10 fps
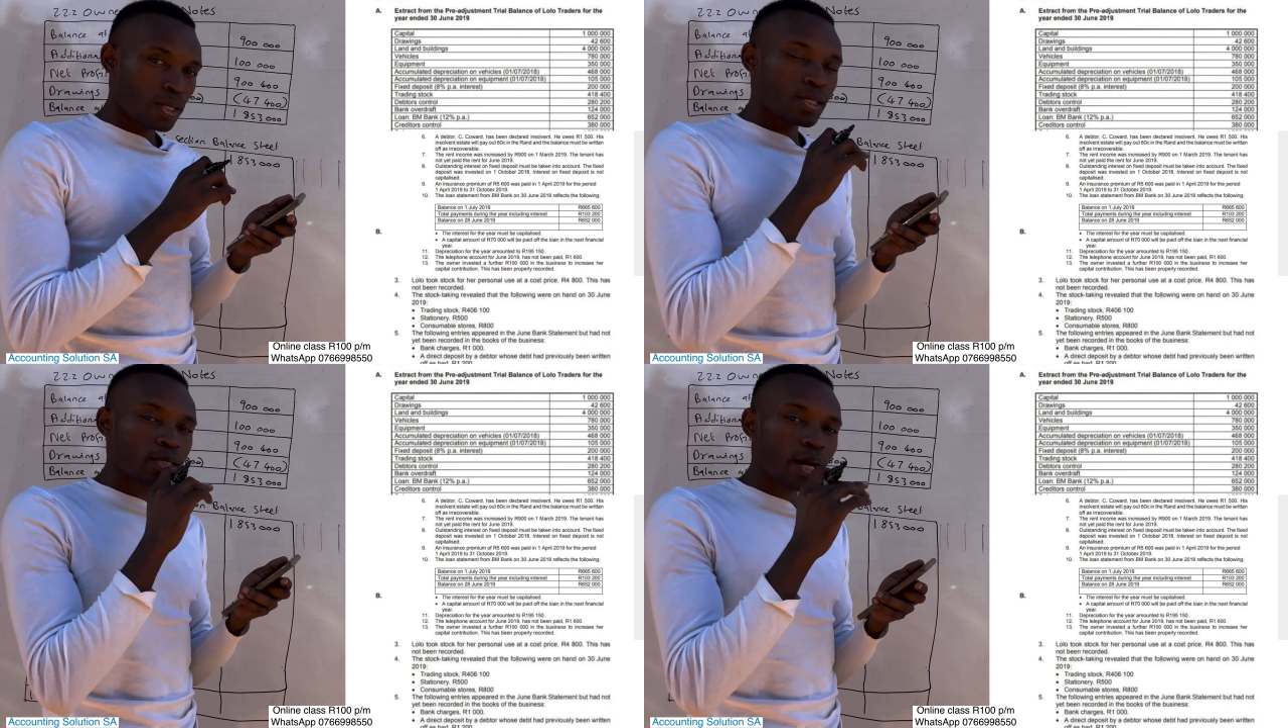
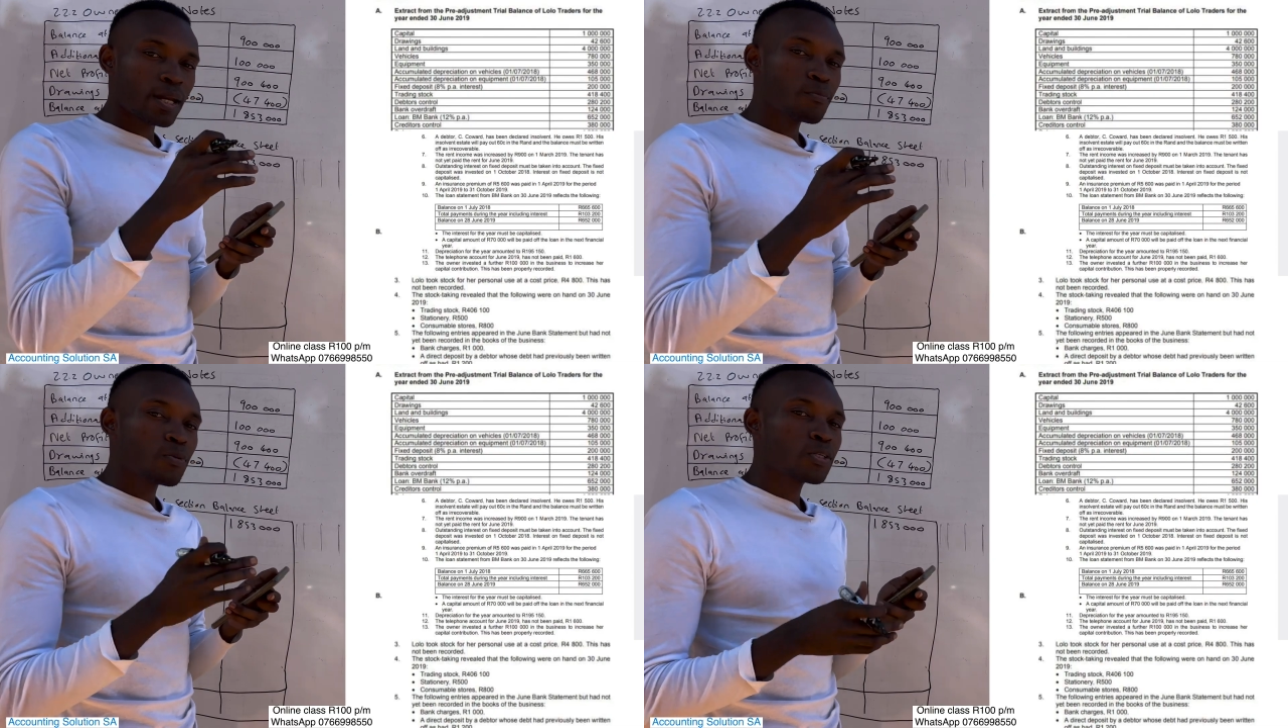It's
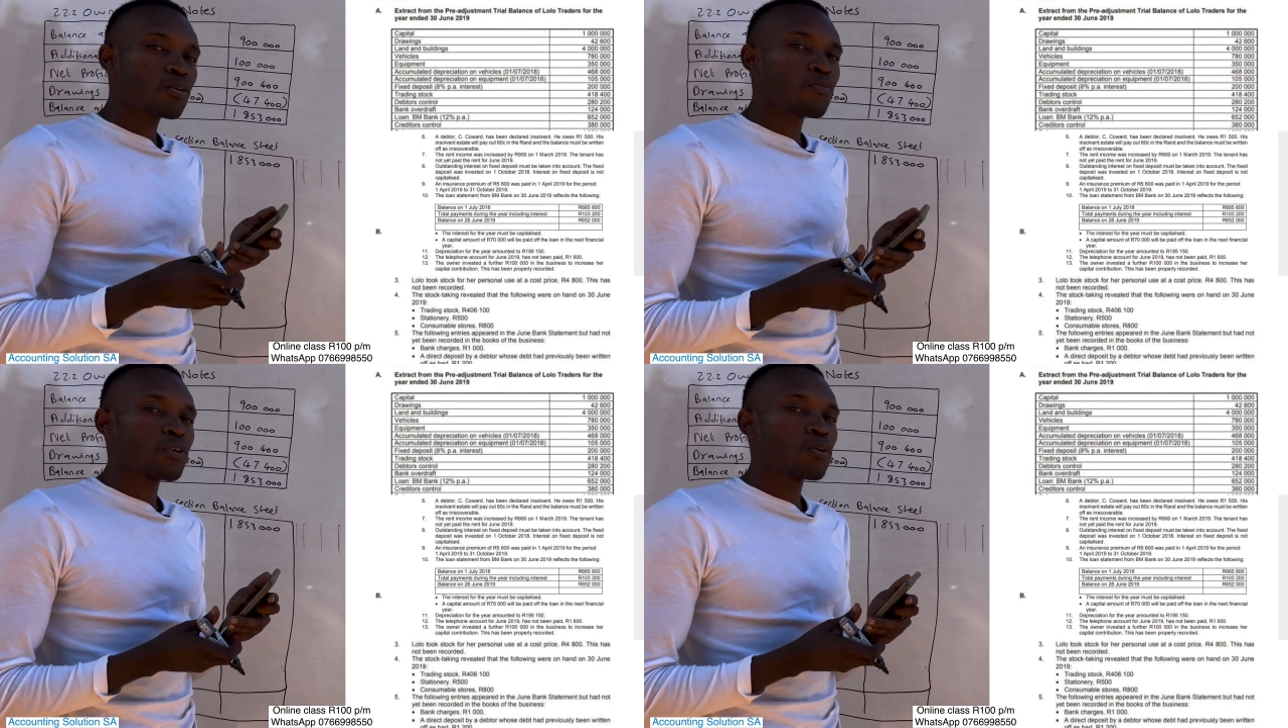current portion
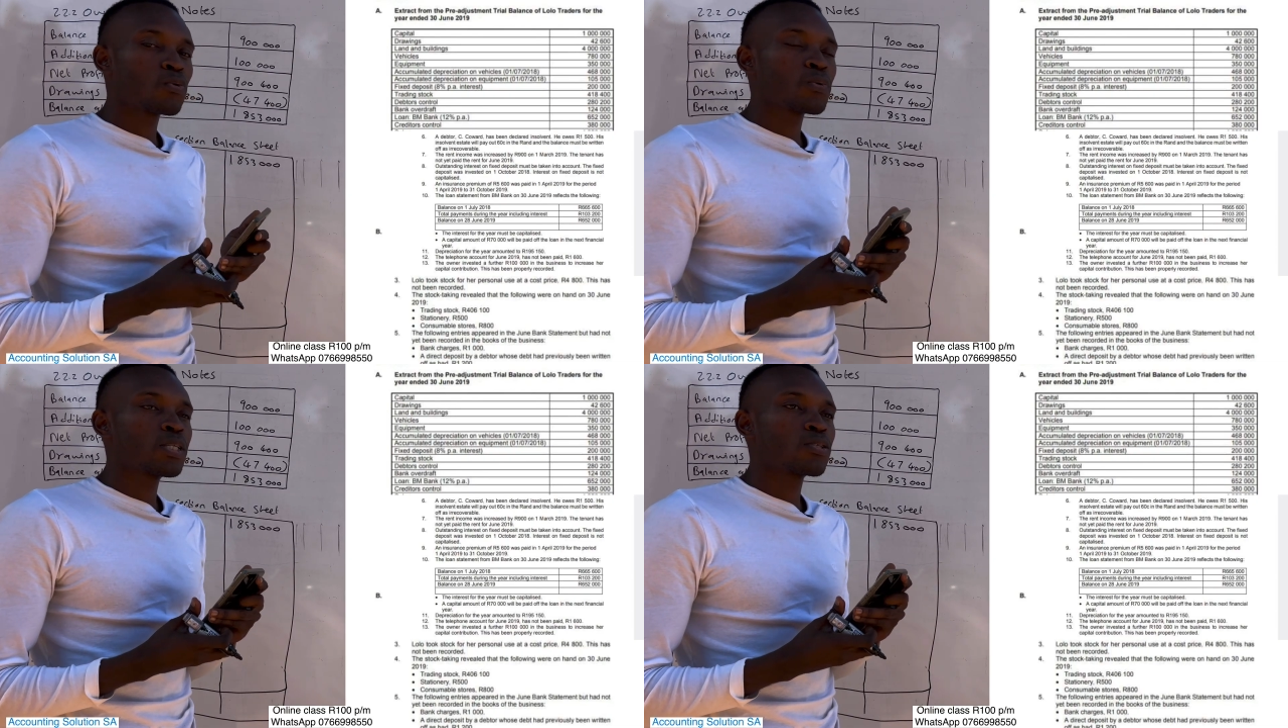of a
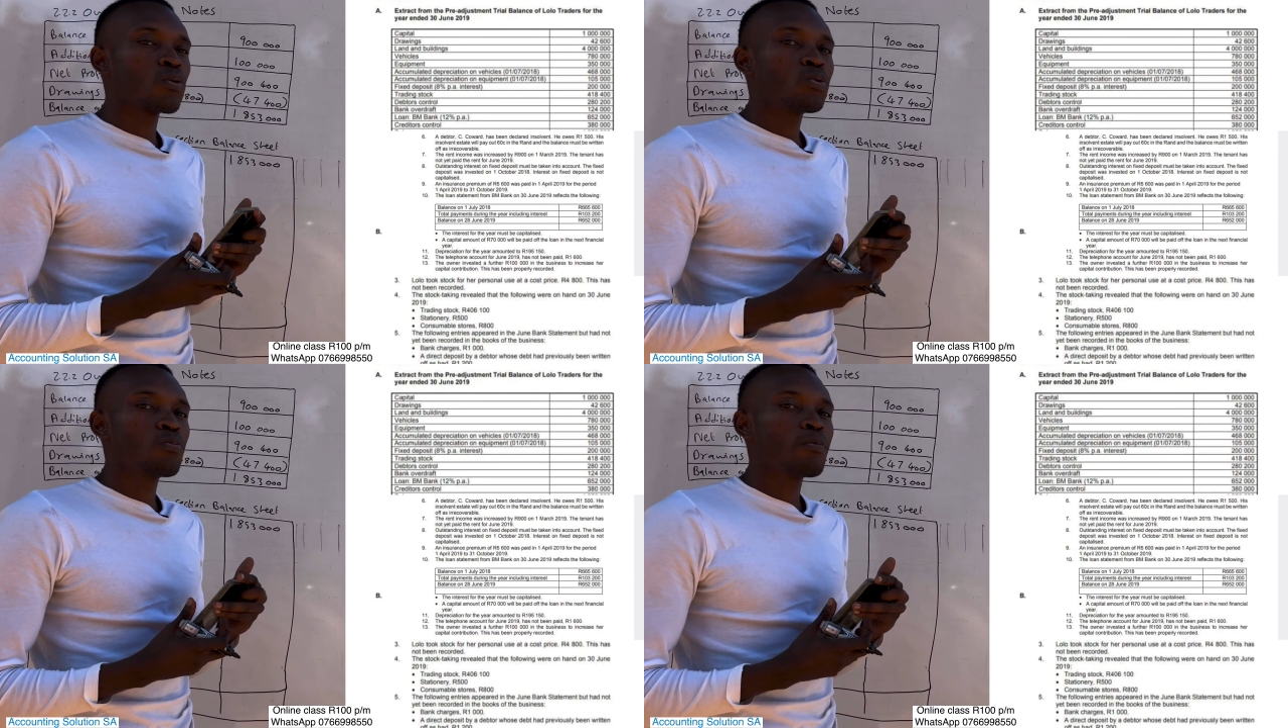loan which is
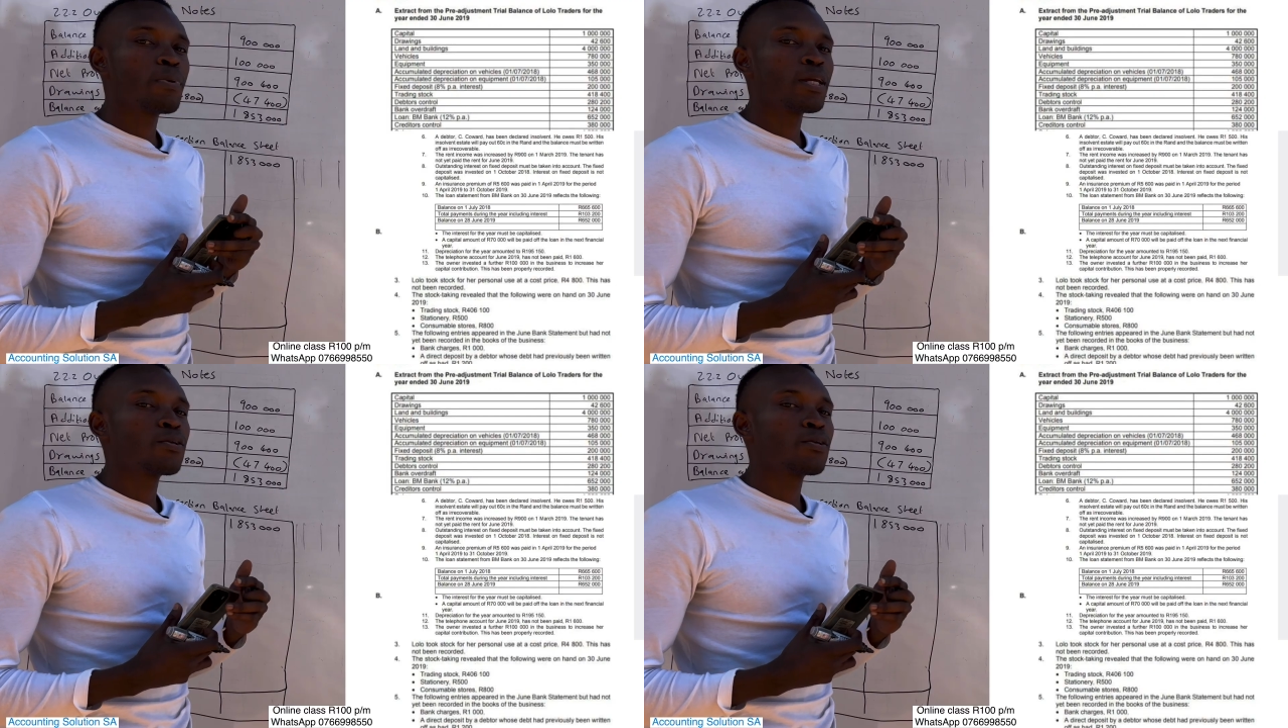going to be paid